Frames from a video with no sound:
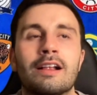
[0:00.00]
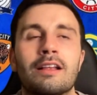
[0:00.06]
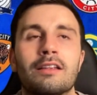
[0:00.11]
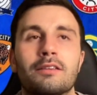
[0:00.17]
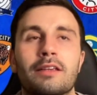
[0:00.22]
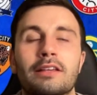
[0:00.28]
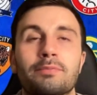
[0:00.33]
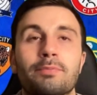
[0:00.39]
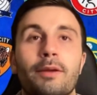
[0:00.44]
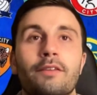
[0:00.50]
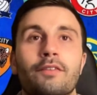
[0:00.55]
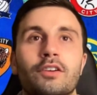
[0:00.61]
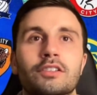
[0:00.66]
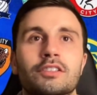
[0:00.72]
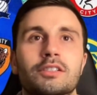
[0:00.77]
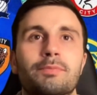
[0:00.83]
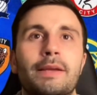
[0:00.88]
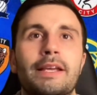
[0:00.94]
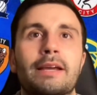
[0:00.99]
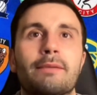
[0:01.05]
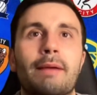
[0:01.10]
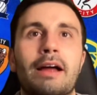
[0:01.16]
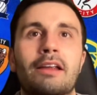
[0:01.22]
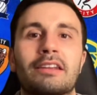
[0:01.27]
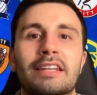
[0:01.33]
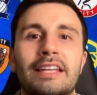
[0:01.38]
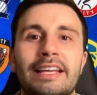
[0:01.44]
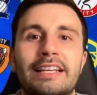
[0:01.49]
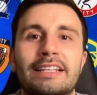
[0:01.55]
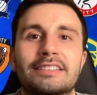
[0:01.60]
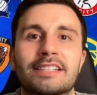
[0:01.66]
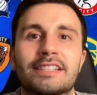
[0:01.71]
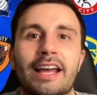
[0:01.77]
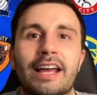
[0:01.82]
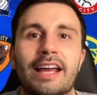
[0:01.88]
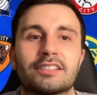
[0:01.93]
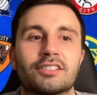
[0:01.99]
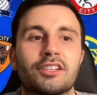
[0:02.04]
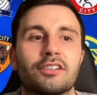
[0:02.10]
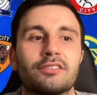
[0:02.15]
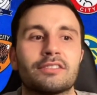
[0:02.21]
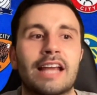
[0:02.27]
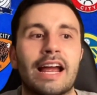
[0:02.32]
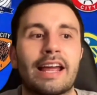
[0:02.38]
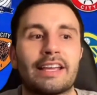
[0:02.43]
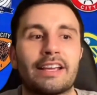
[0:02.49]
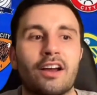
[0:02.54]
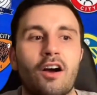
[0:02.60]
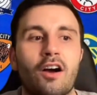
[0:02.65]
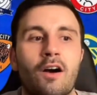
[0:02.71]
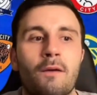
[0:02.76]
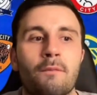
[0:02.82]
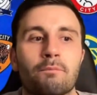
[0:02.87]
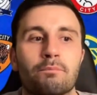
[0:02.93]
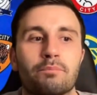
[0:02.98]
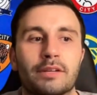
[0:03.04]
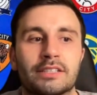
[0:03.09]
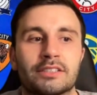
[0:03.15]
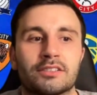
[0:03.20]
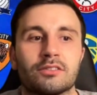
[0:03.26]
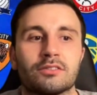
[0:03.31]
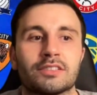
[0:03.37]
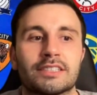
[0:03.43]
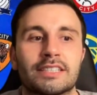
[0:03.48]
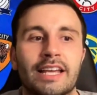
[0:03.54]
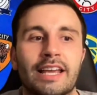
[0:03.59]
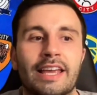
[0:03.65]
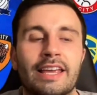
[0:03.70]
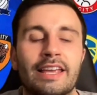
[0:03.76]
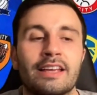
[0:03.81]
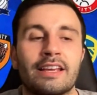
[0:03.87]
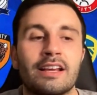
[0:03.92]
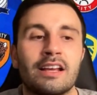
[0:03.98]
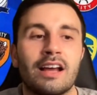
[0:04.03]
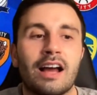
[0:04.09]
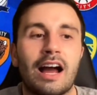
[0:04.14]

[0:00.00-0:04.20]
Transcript: Let's move on to speak about Leeds next, who take on Bristol City.